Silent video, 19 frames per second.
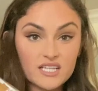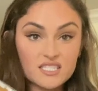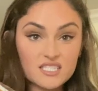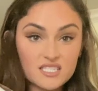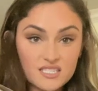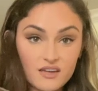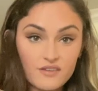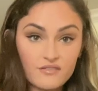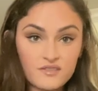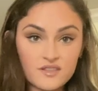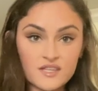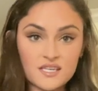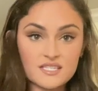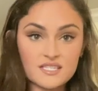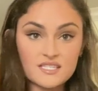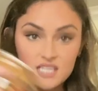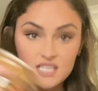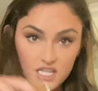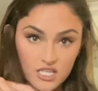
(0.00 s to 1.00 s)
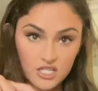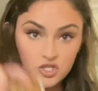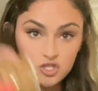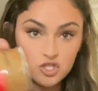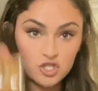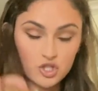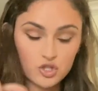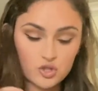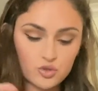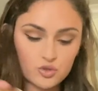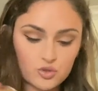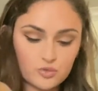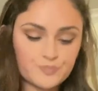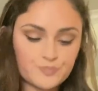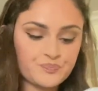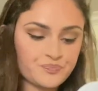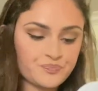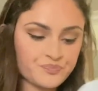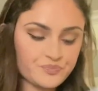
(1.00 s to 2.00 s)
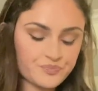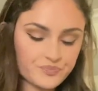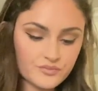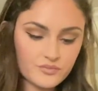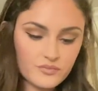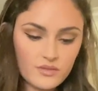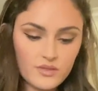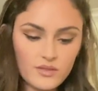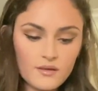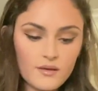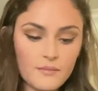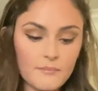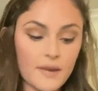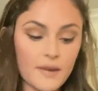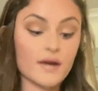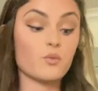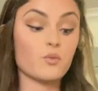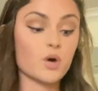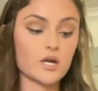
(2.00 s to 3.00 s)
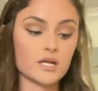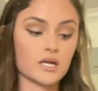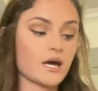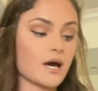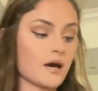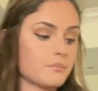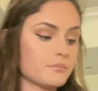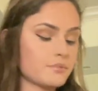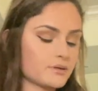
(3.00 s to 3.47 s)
stuff this into my 1 cup.